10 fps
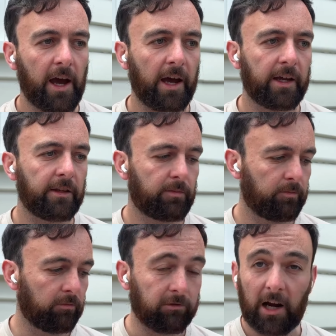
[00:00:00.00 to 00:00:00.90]
and
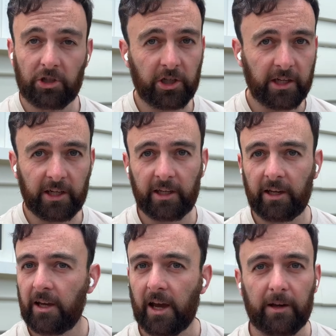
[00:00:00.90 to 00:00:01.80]
rushing
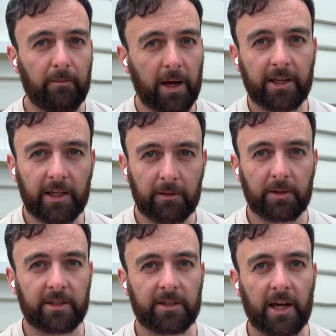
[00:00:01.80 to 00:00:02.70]
and making
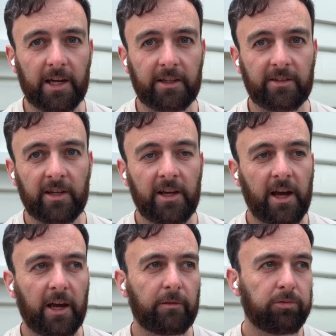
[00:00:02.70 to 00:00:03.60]
mistakes
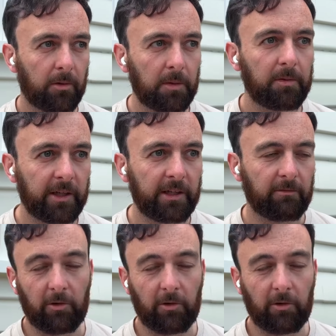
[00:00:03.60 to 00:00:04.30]
and probably,